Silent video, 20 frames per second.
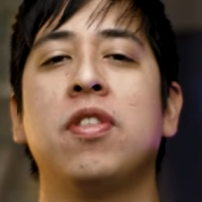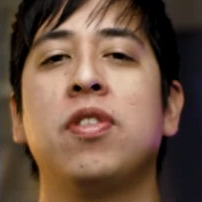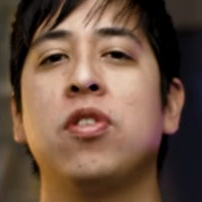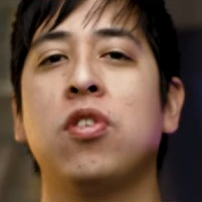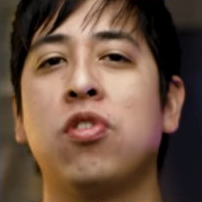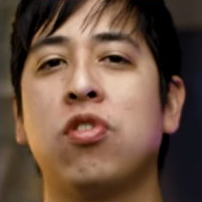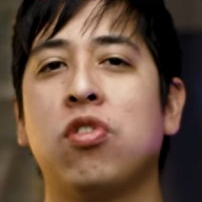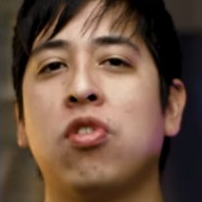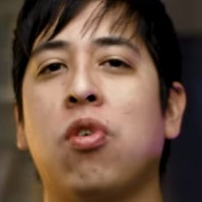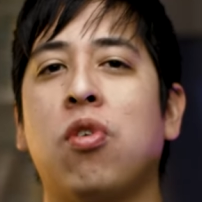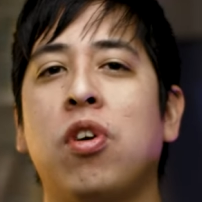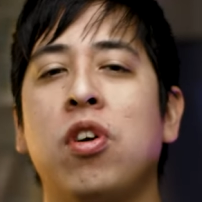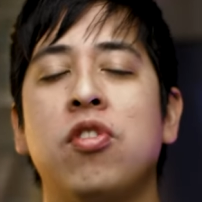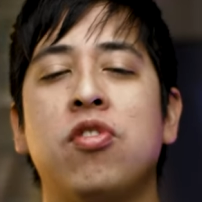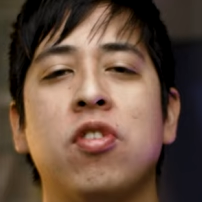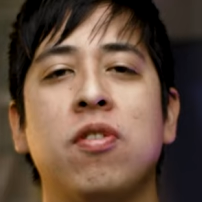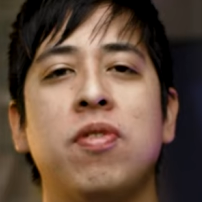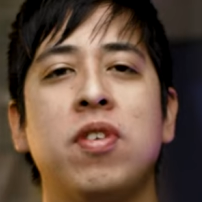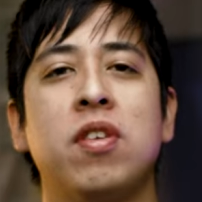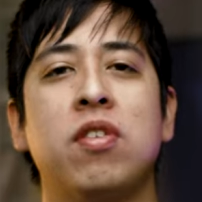the
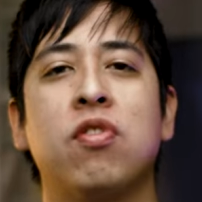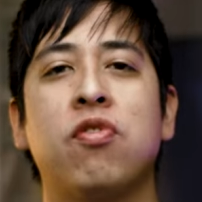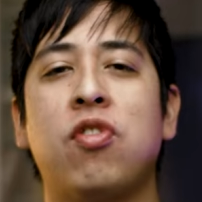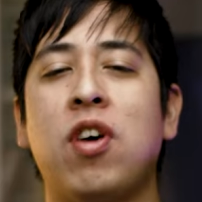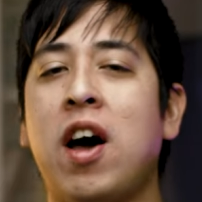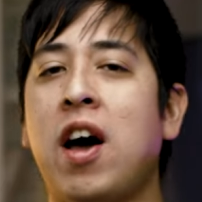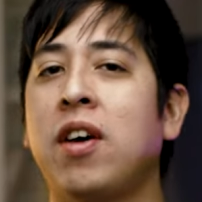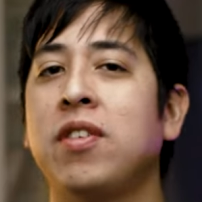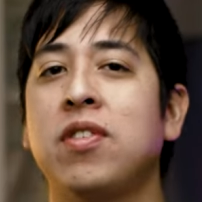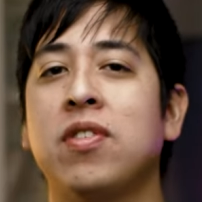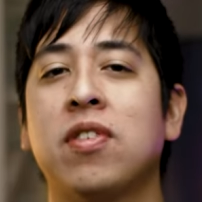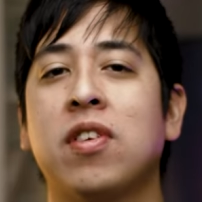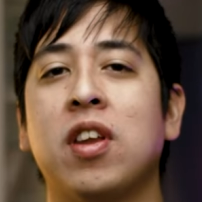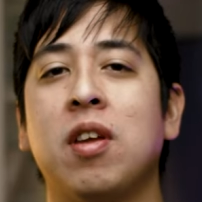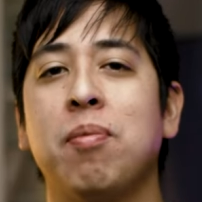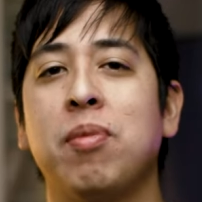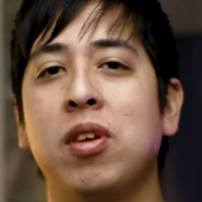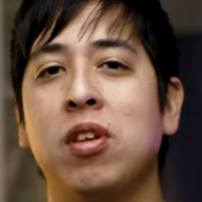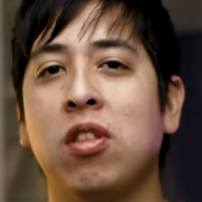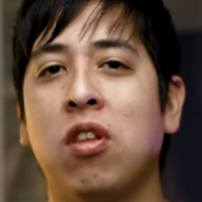storage of these files is gonna
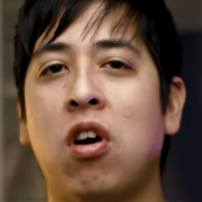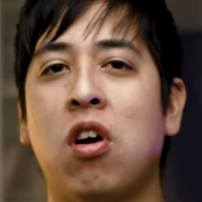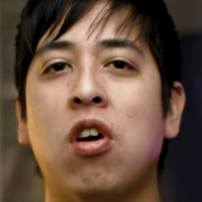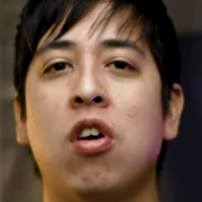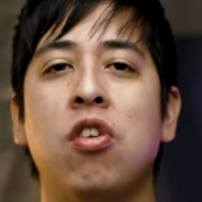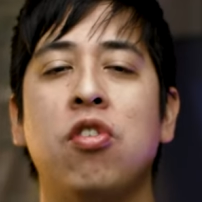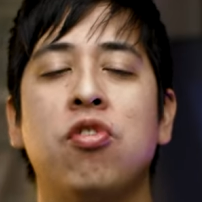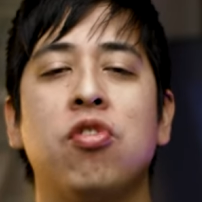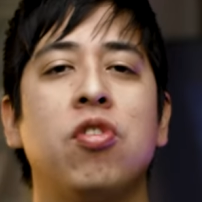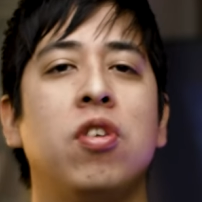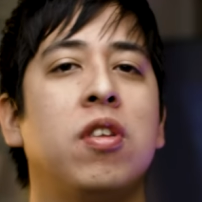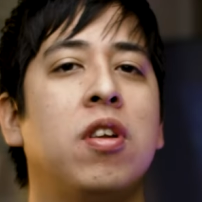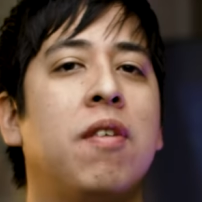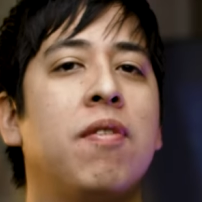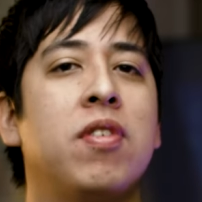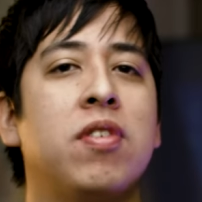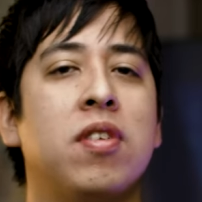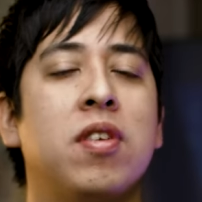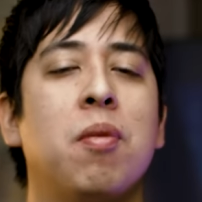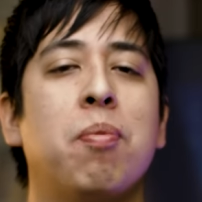be large, and
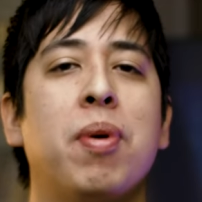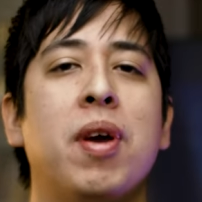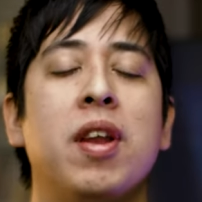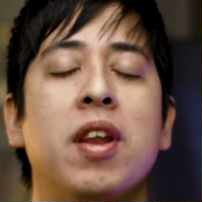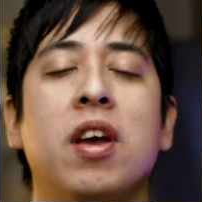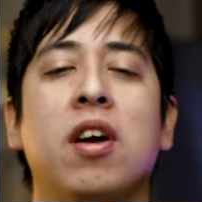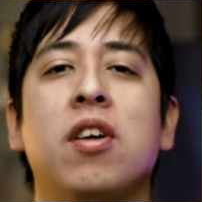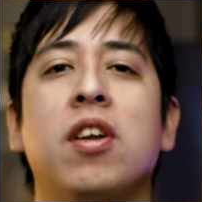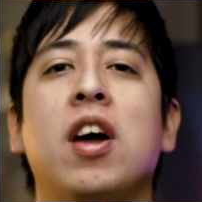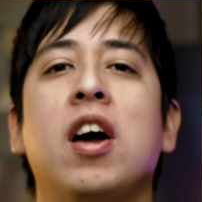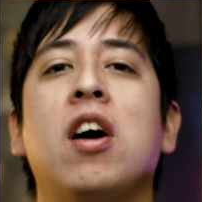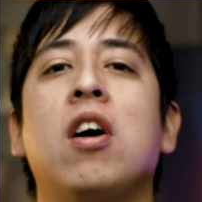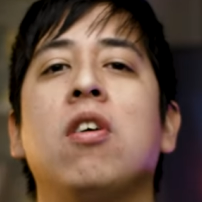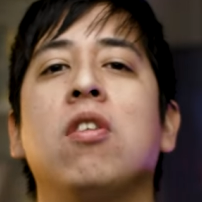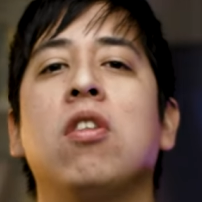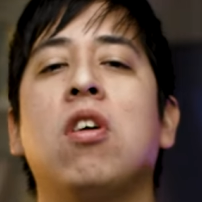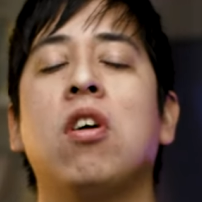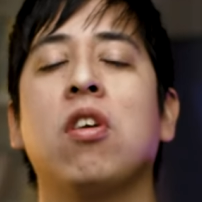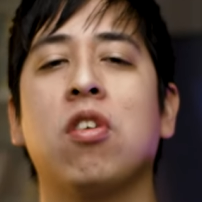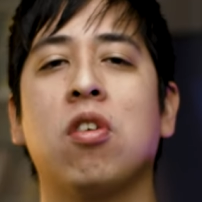obviously depending on how
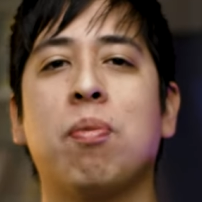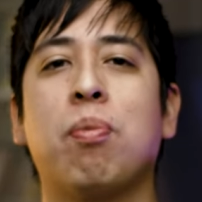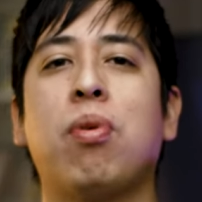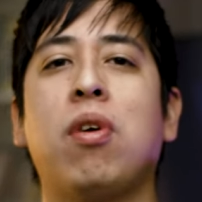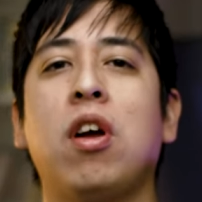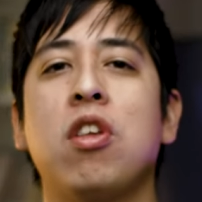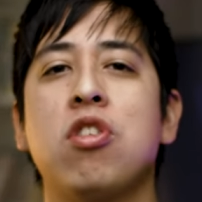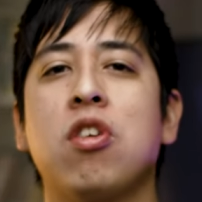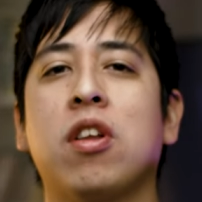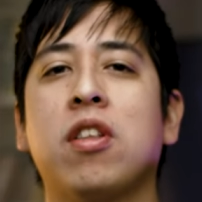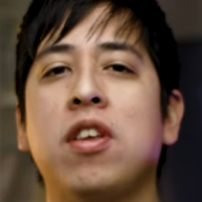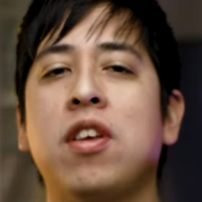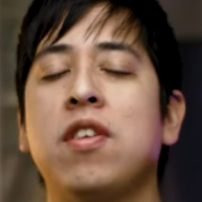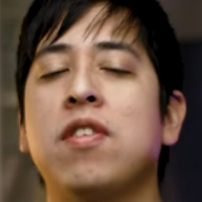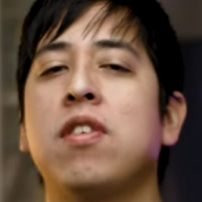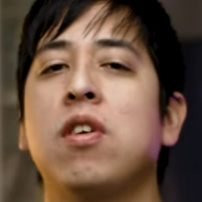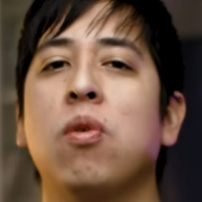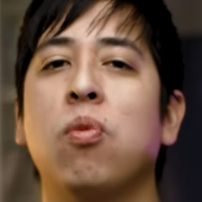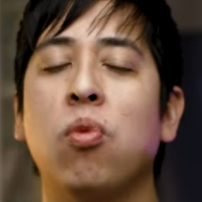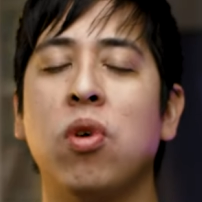long your project
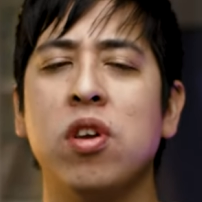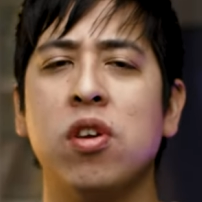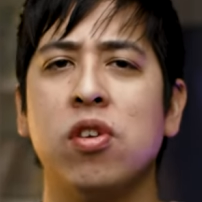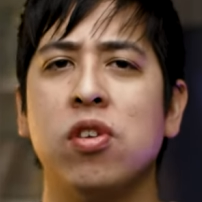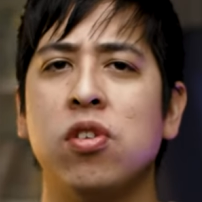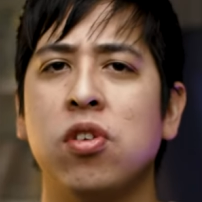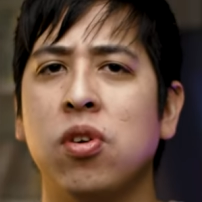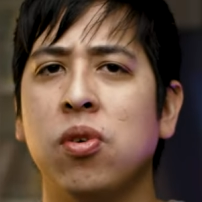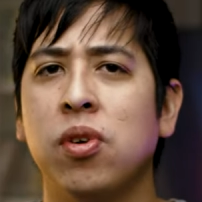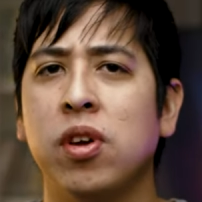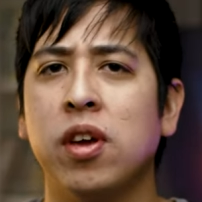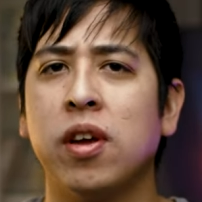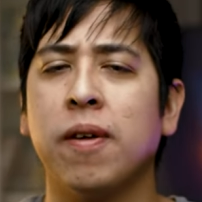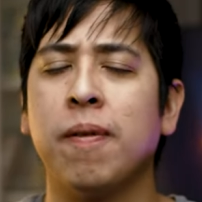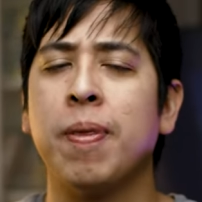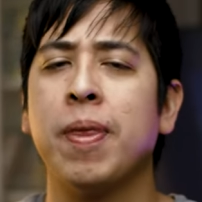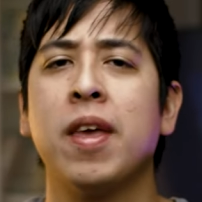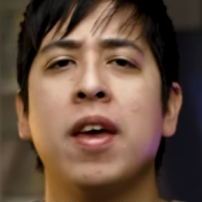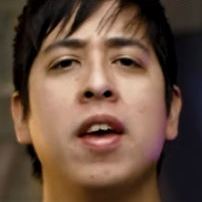is and what you're doing,